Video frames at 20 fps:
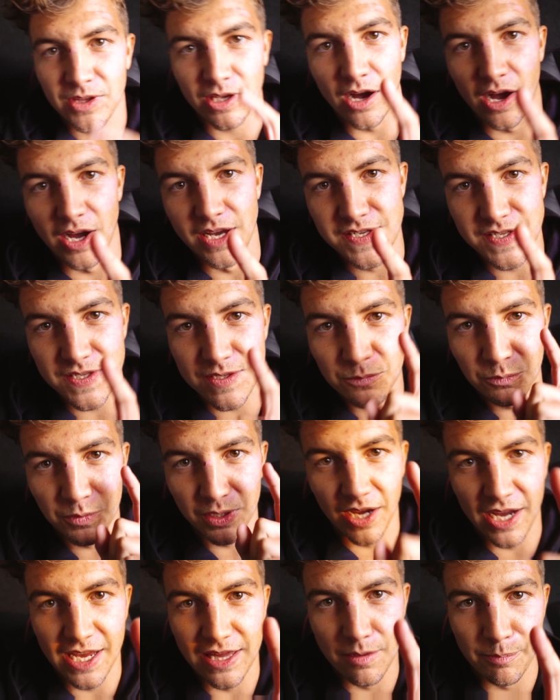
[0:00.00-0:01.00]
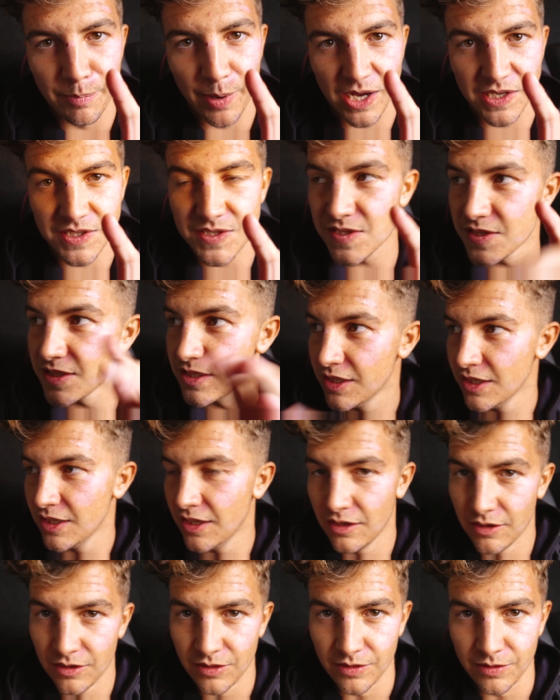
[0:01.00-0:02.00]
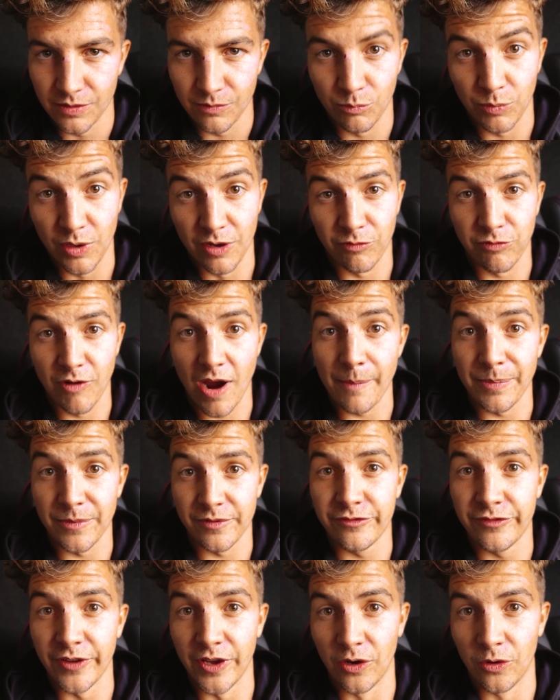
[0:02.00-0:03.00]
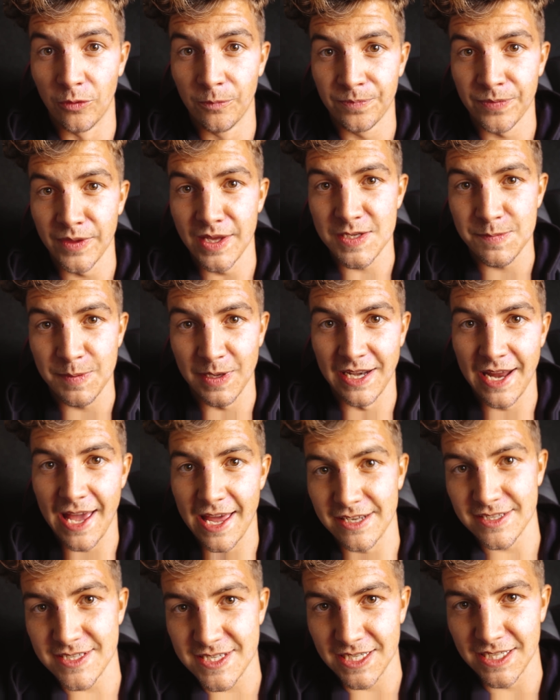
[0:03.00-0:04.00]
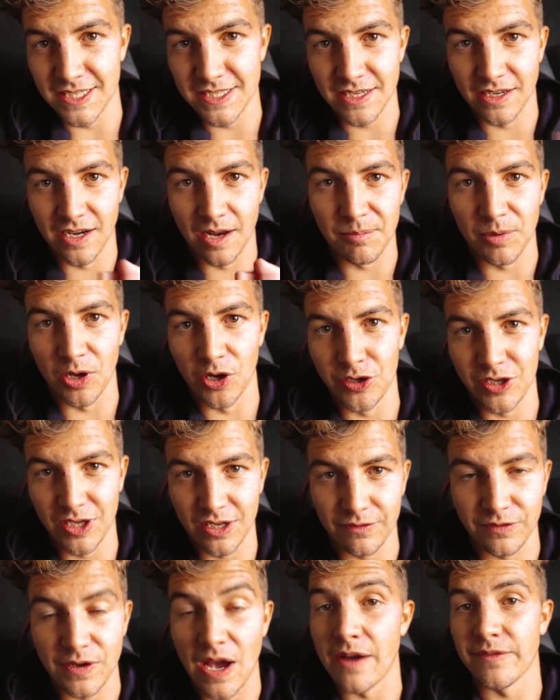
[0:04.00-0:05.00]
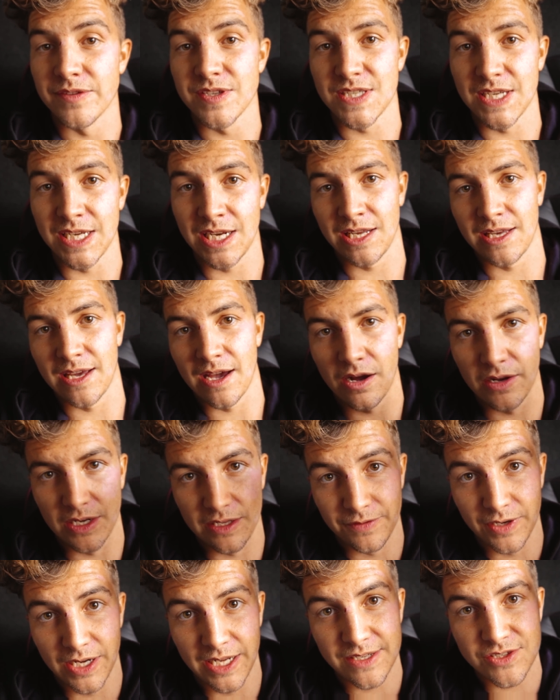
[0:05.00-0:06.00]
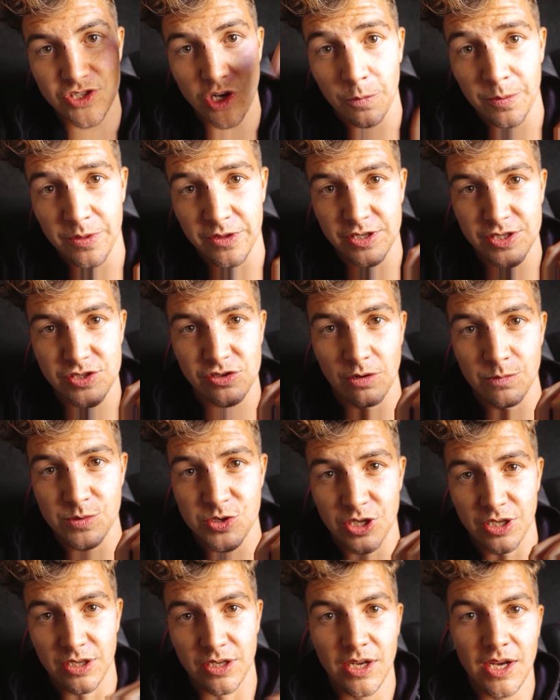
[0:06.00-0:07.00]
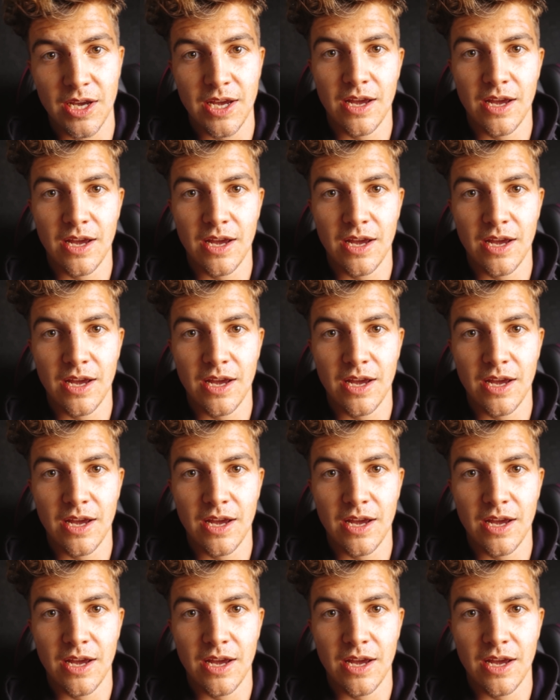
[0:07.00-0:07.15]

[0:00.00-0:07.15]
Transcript: Guys, we are in the bus. We have wrapped the film. It's being edited and uploaded. If you haven't seen it yet, I'll leave a link top of the description.